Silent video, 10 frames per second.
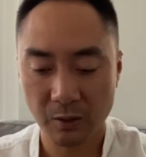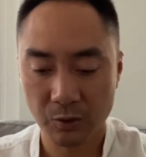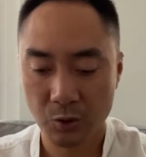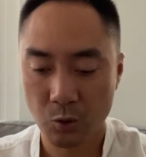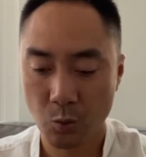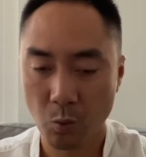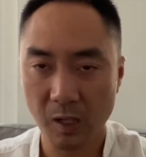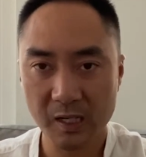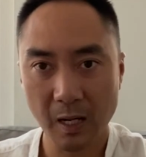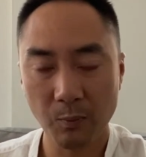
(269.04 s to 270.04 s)
to what
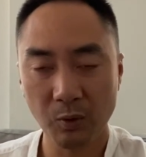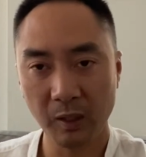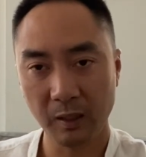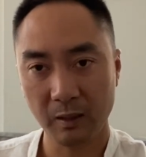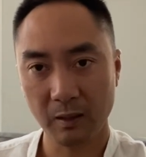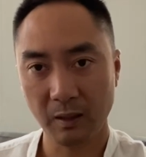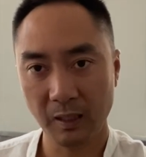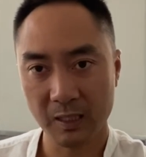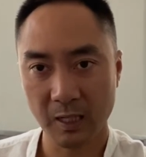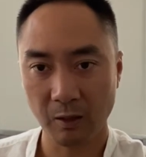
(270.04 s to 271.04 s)
is happening
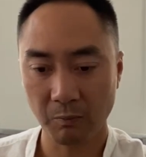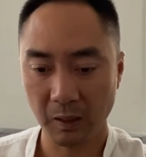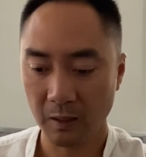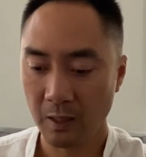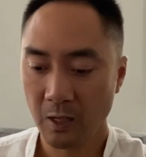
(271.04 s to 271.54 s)
inside of me,